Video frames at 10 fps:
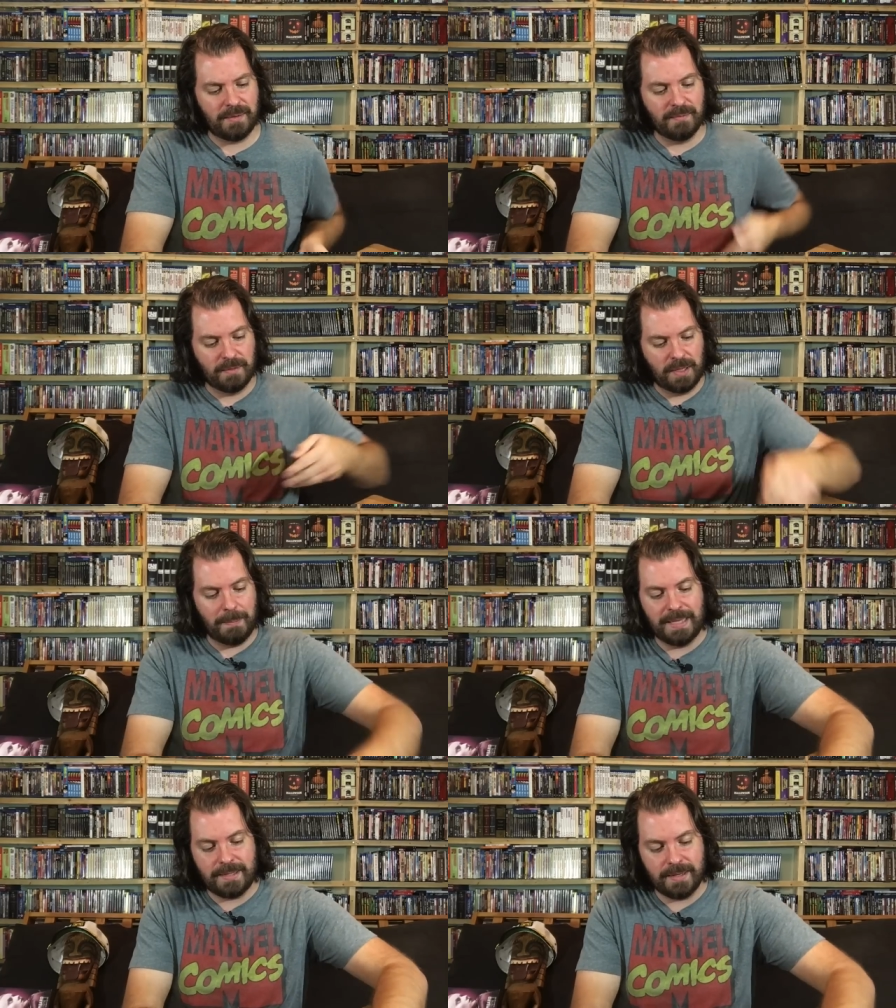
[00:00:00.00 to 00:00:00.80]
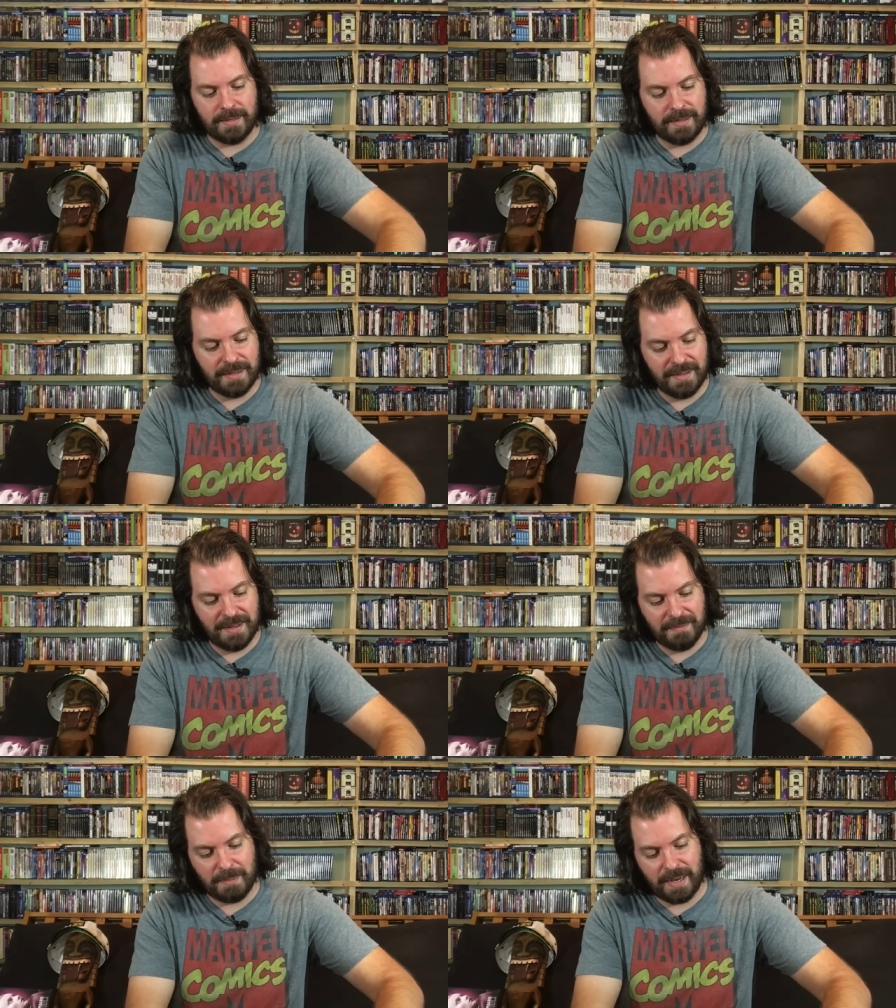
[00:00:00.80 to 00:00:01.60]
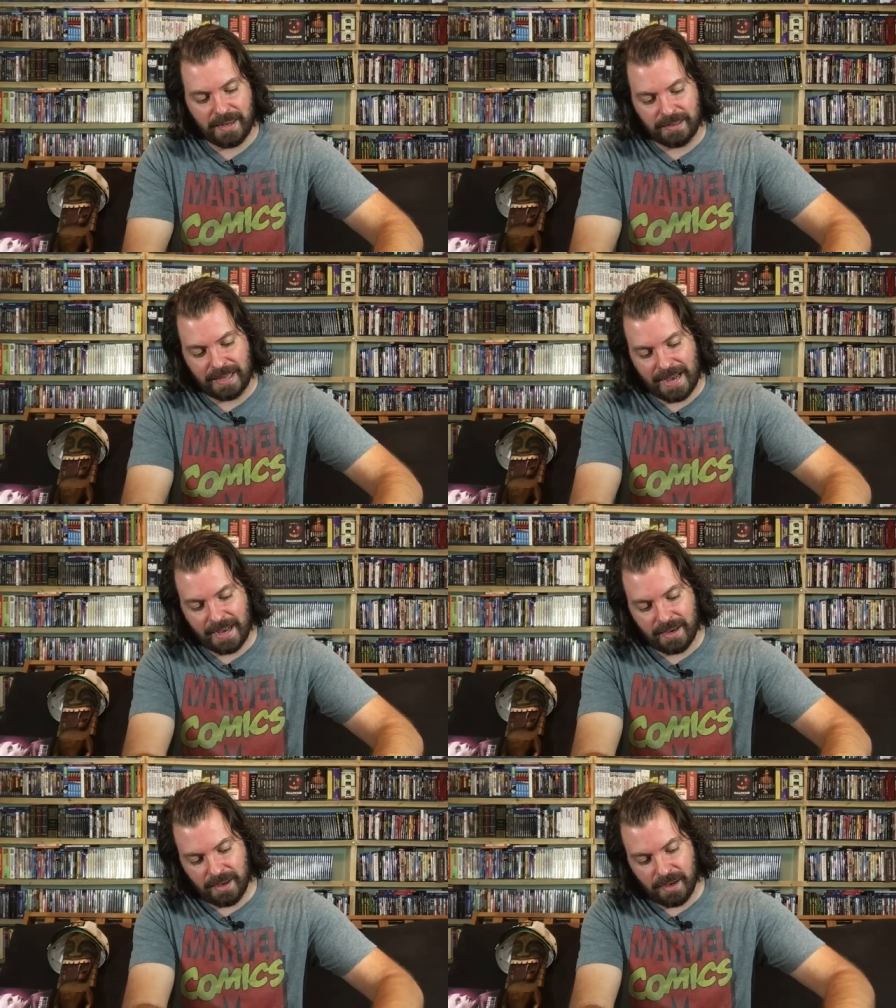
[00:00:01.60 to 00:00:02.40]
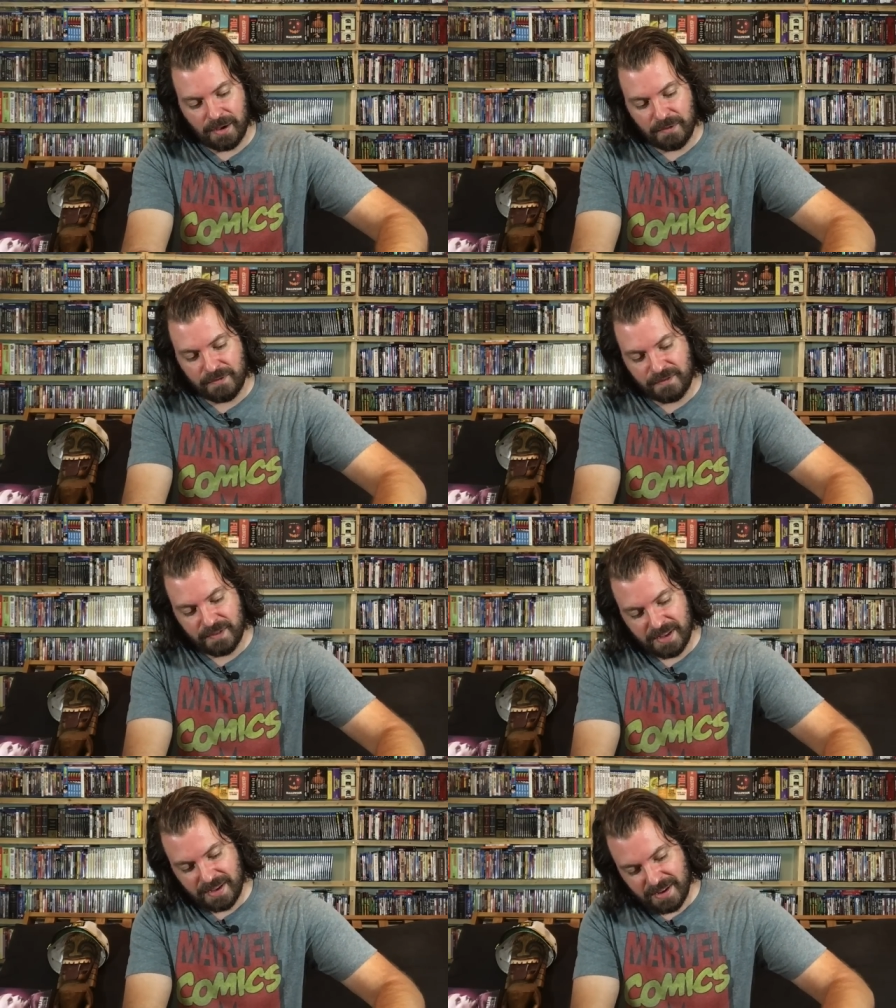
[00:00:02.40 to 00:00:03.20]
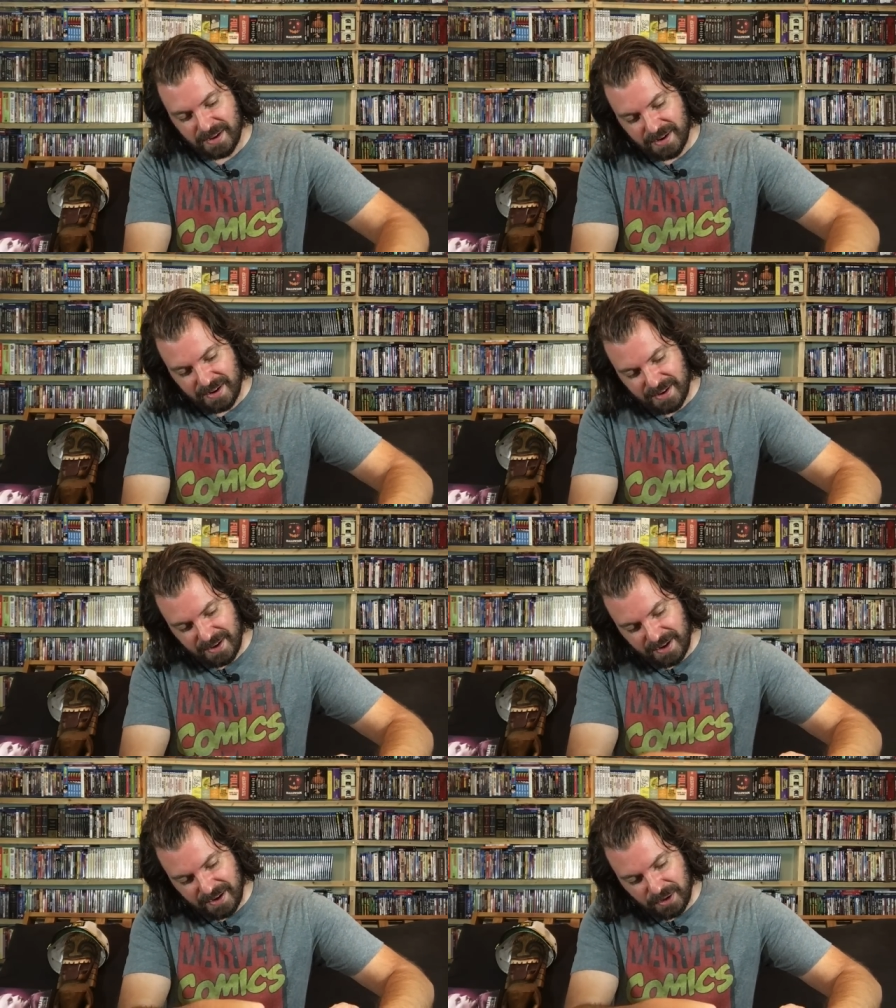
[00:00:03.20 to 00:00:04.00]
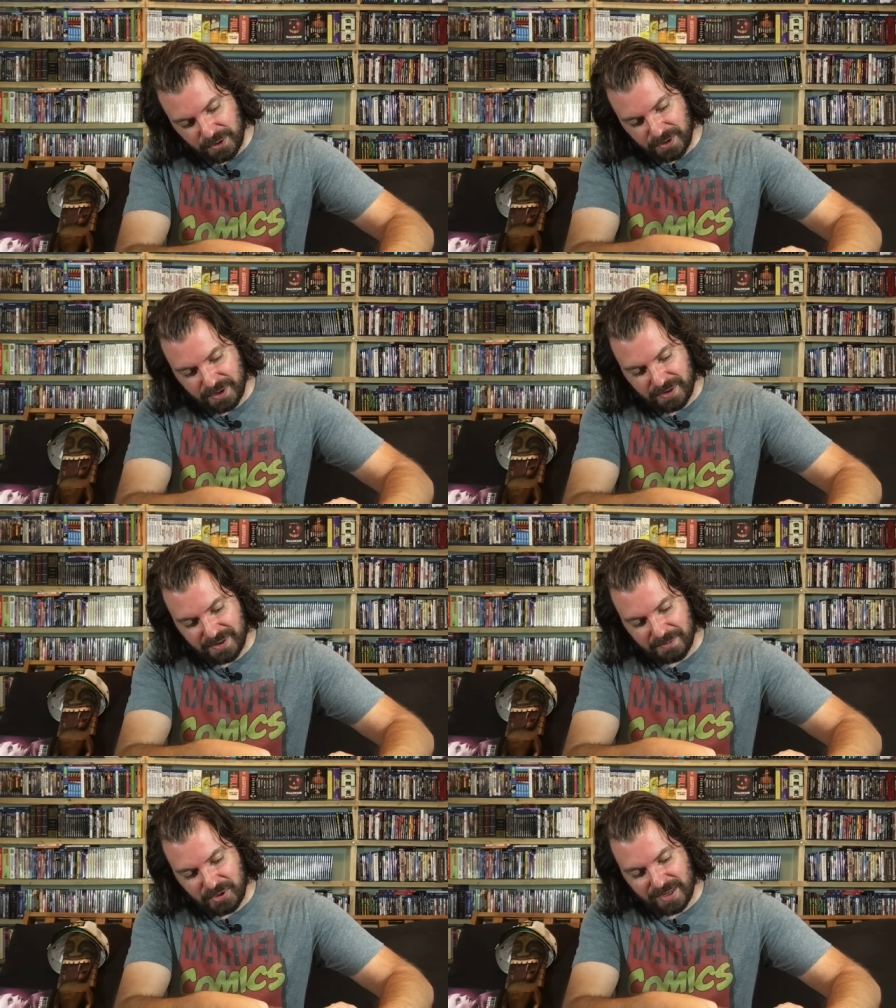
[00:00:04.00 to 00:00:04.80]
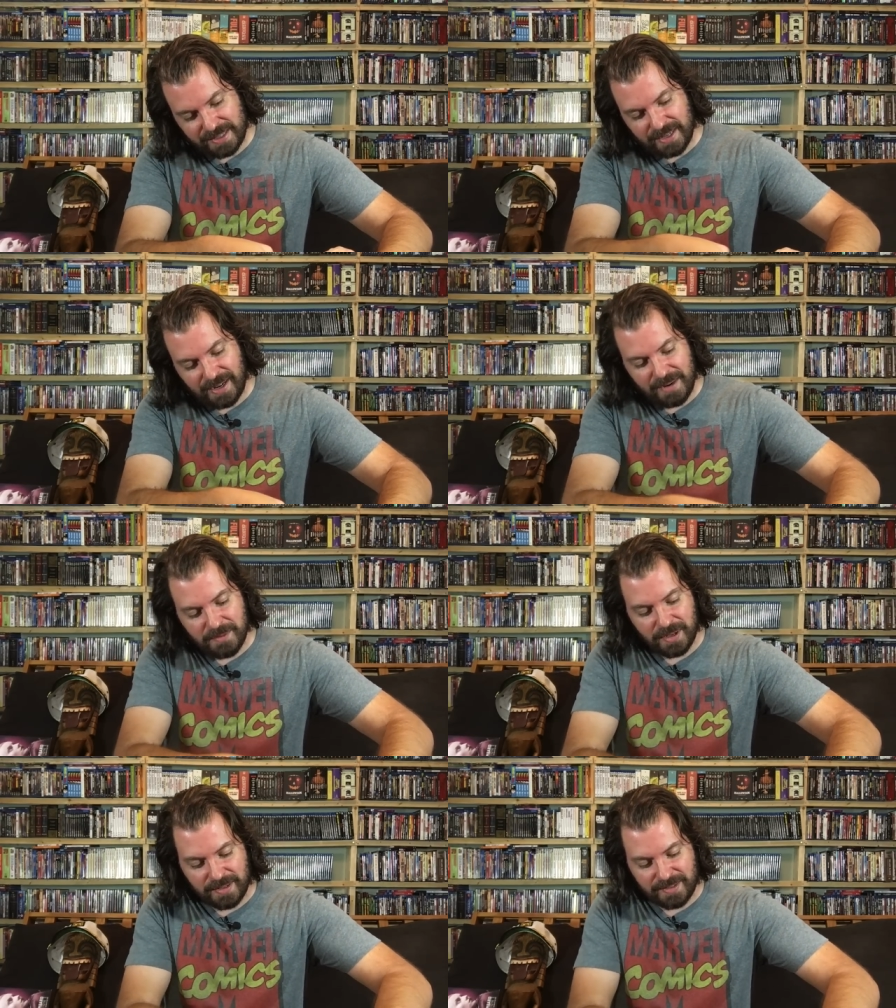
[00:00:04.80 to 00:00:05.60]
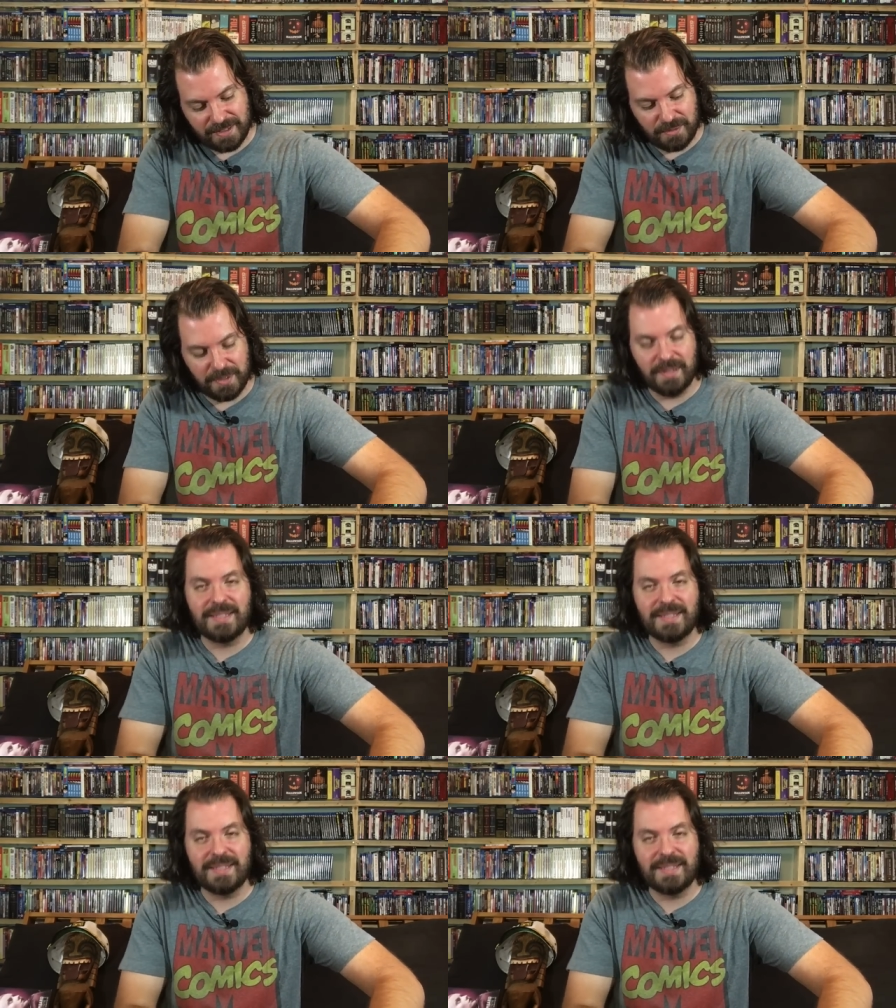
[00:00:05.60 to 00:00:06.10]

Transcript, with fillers: lamented my lack of... Hold on, I'm trying to time this. I don't want to